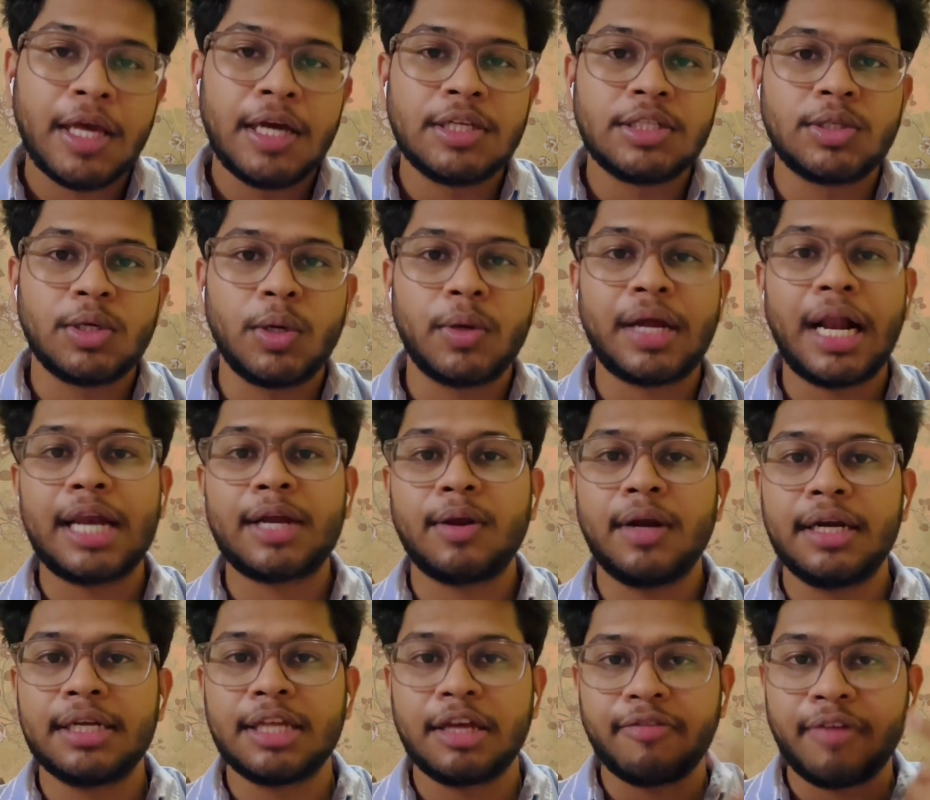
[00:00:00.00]
So you
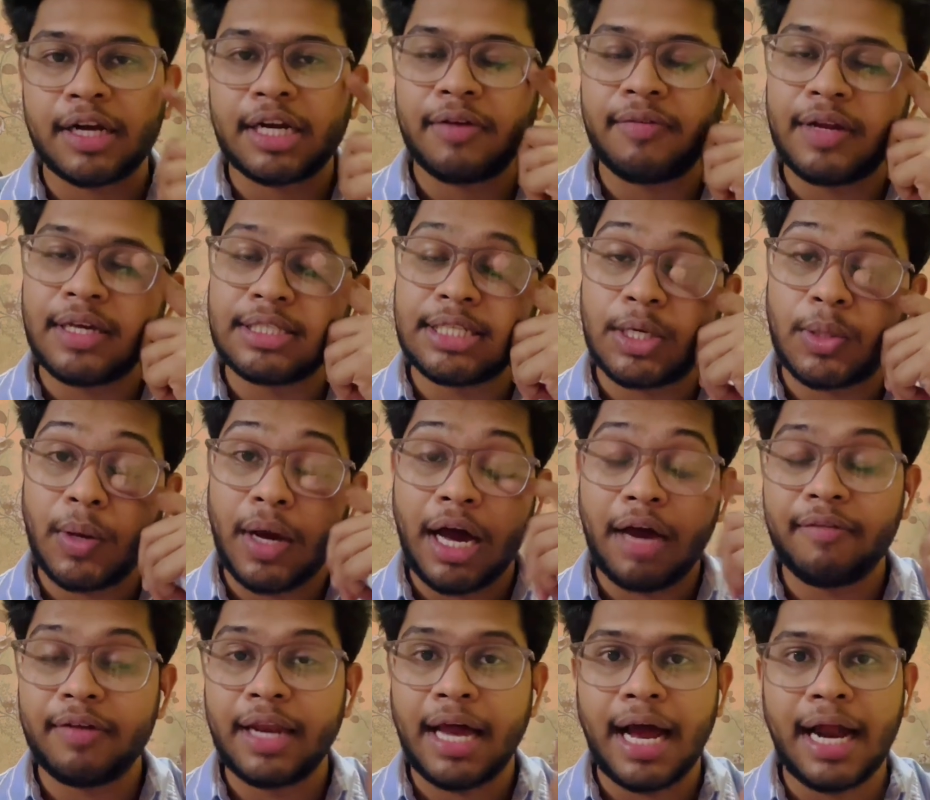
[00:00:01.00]
calculate the effective days that you
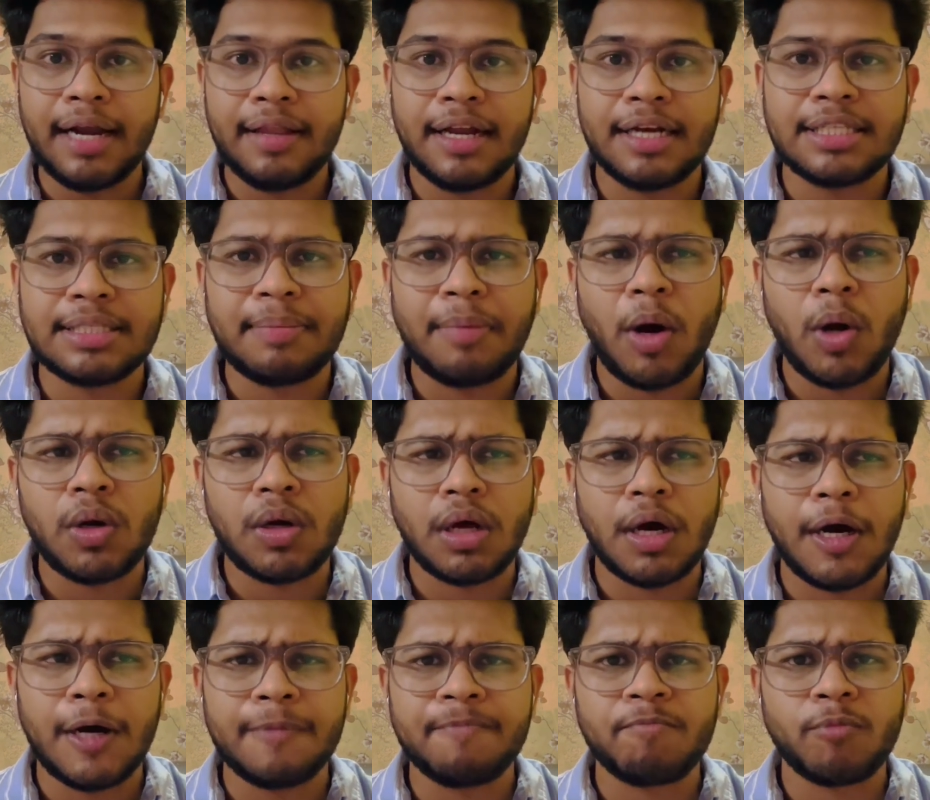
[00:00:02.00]
have in hand. That is about
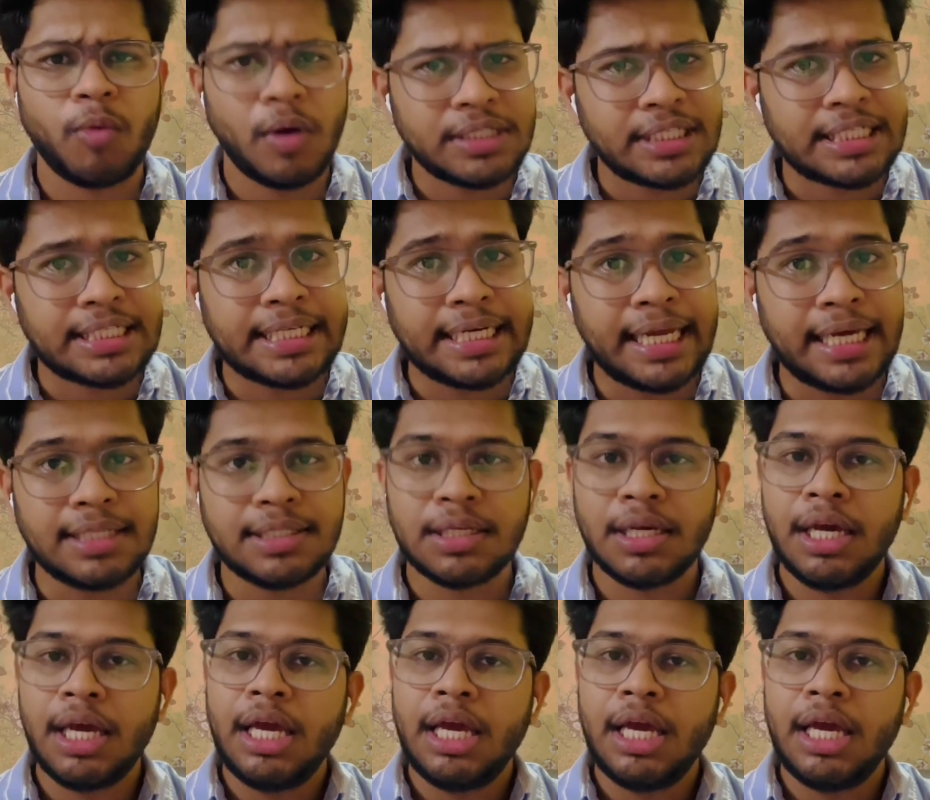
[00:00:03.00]
160 days.